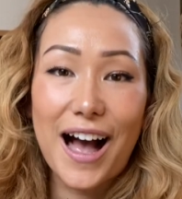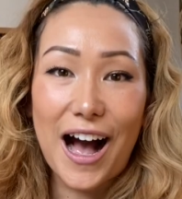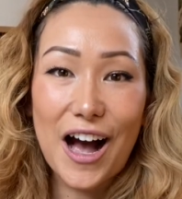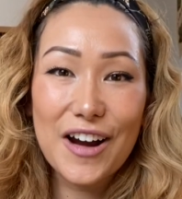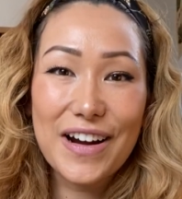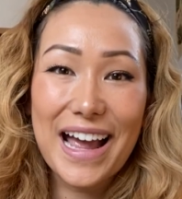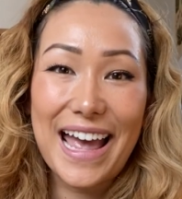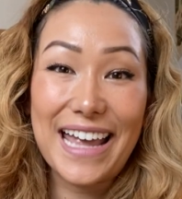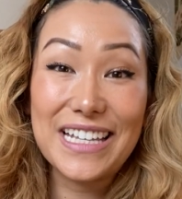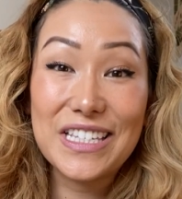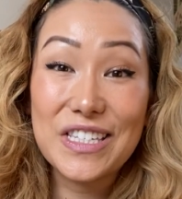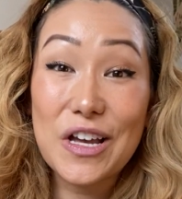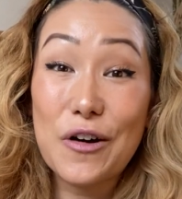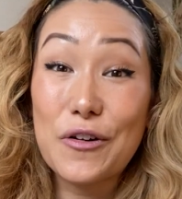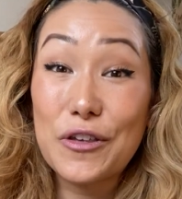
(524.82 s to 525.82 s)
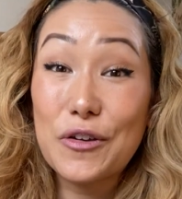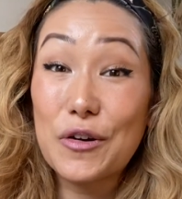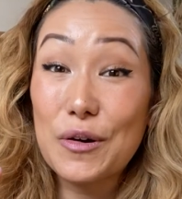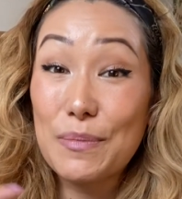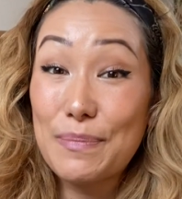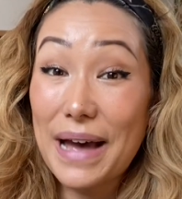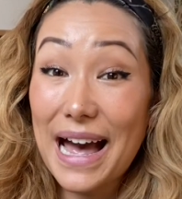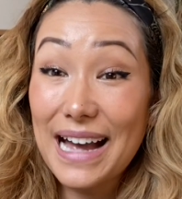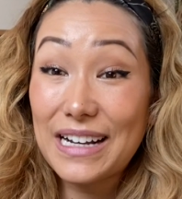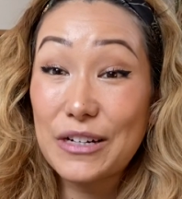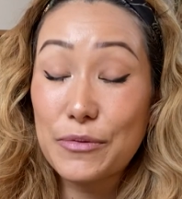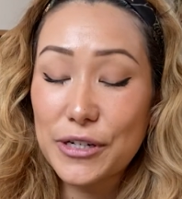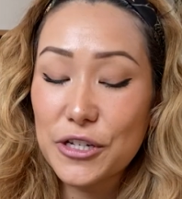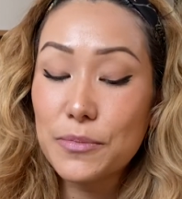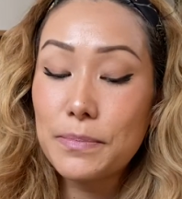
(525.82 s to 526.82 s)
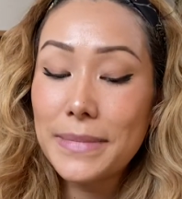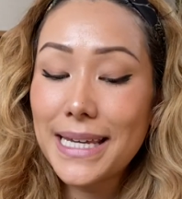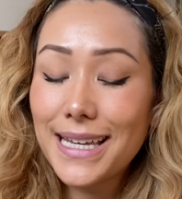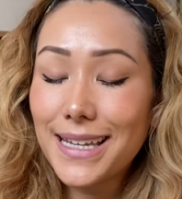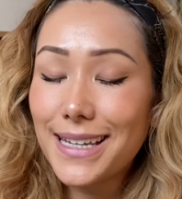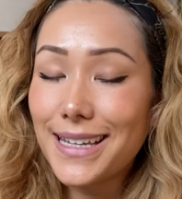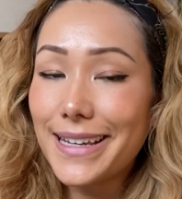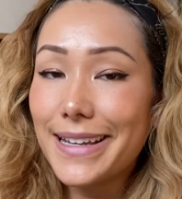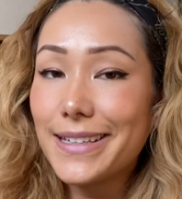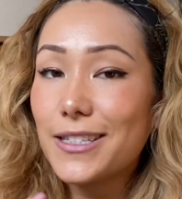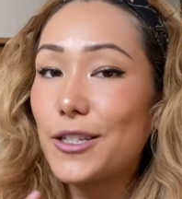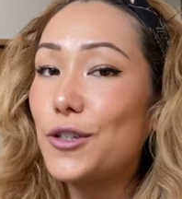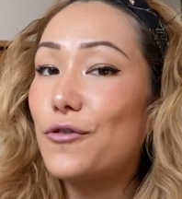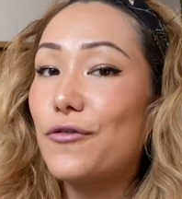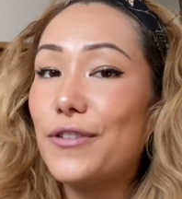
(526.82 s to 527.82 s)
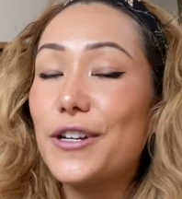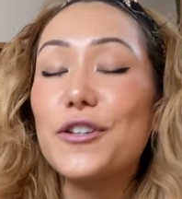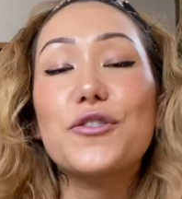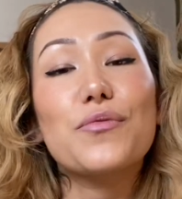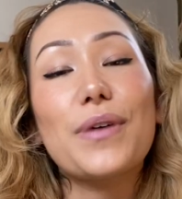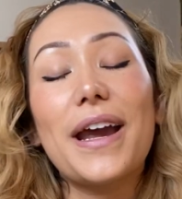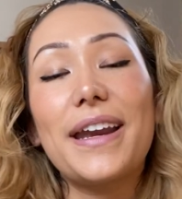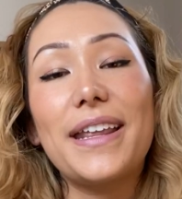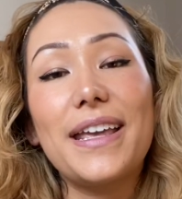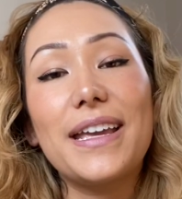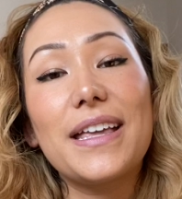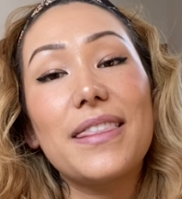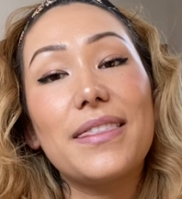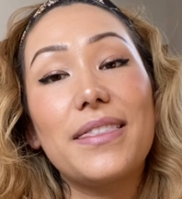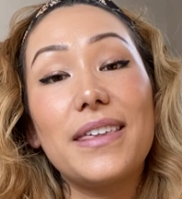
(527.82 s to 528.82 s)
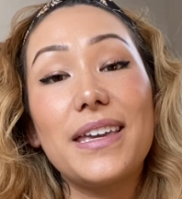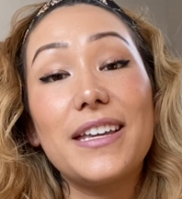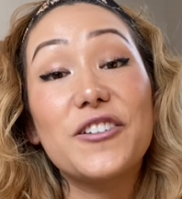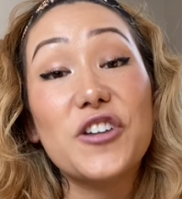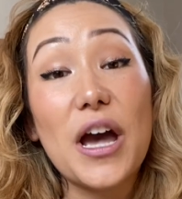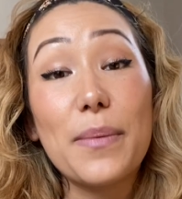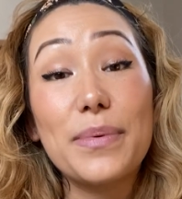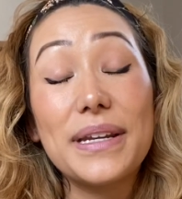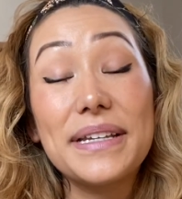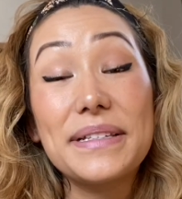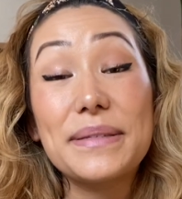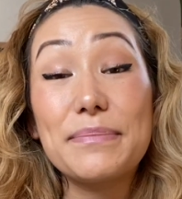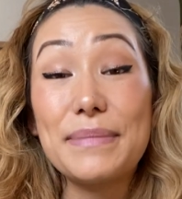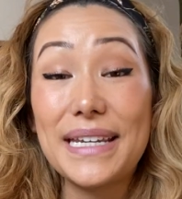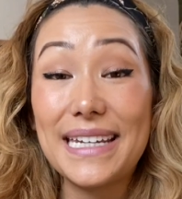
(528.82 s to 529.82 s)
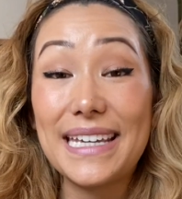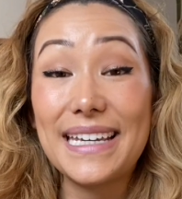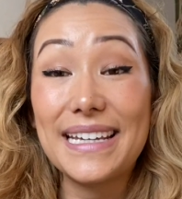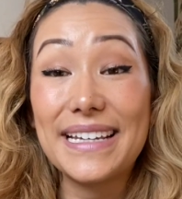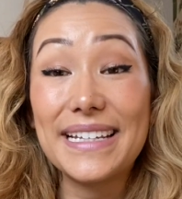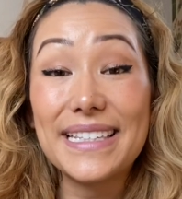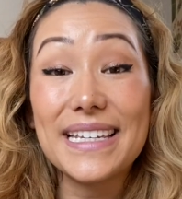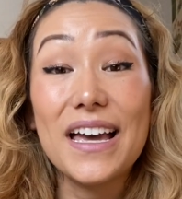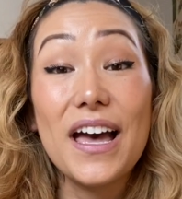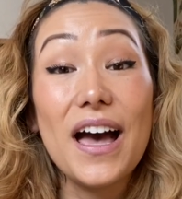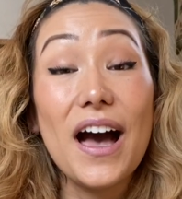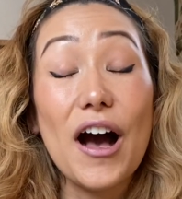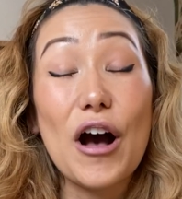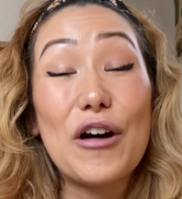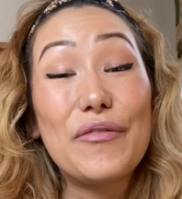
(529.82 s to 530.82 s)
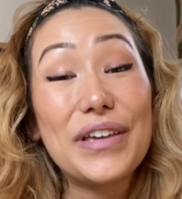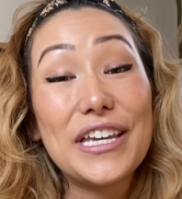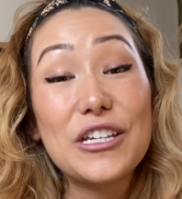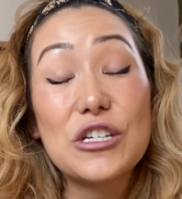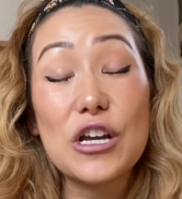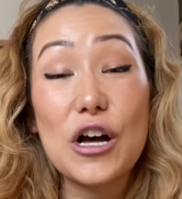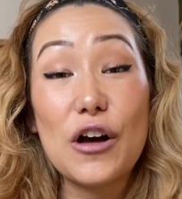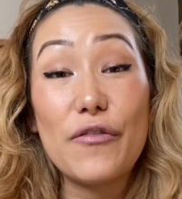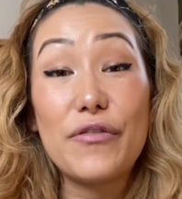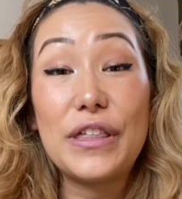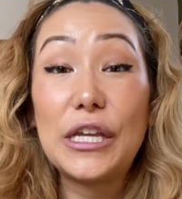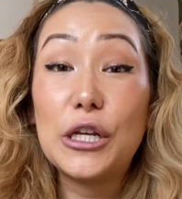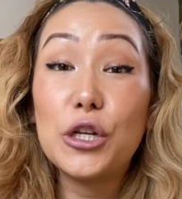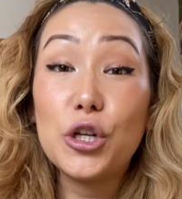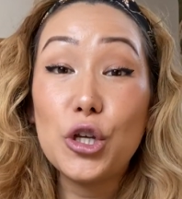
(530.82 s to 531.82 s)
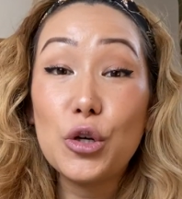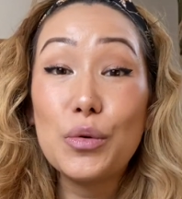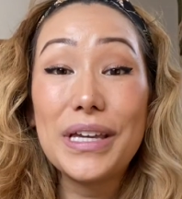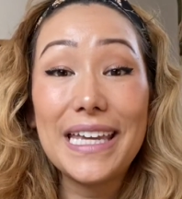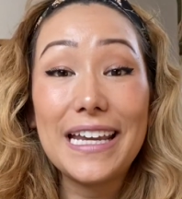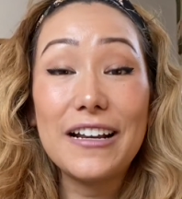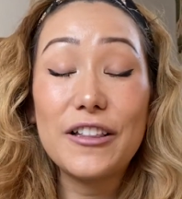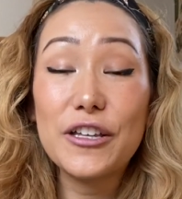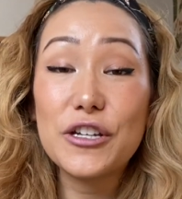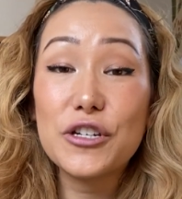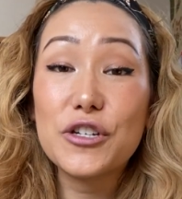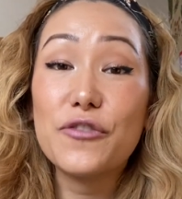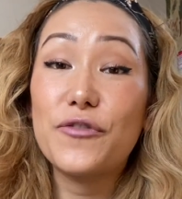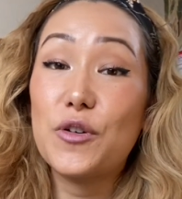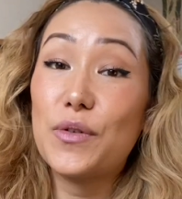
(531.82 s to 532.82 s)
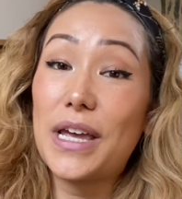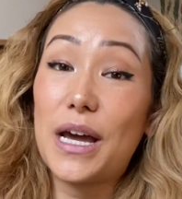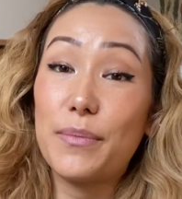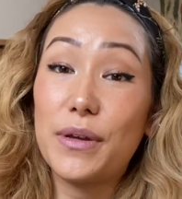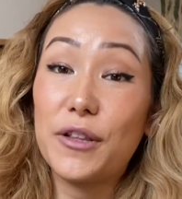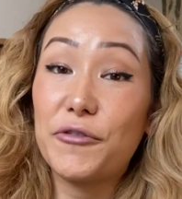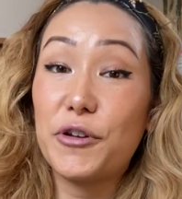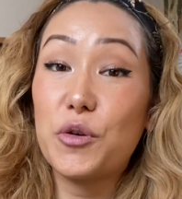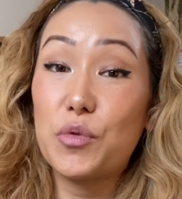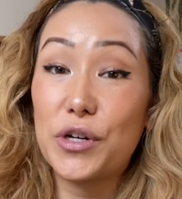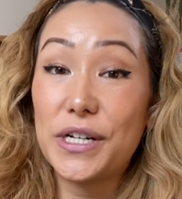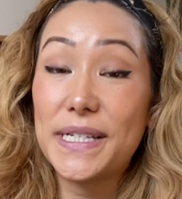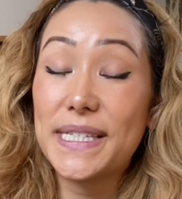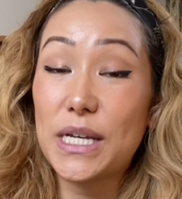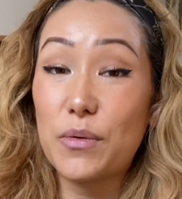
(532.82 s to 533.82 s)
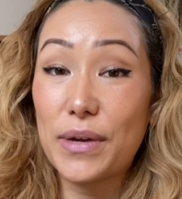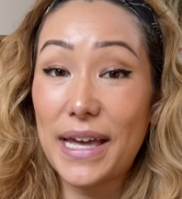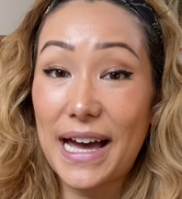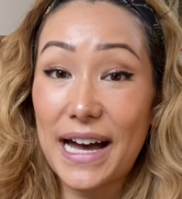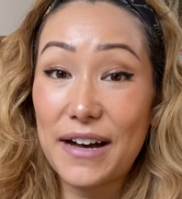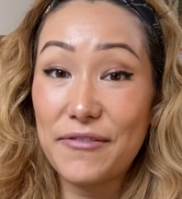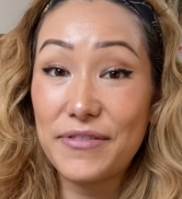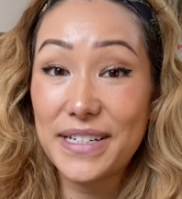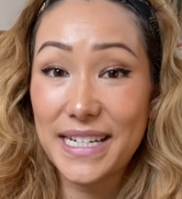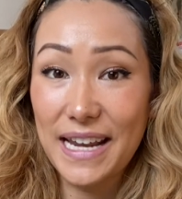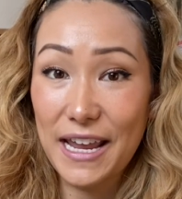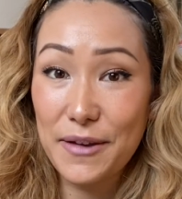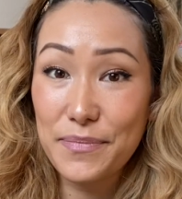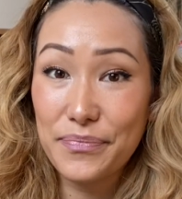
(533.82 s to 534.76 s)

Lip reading: All right, so you're back, which means you finished writing the Japanese meanings of each of the new English vocabulary words that we have today.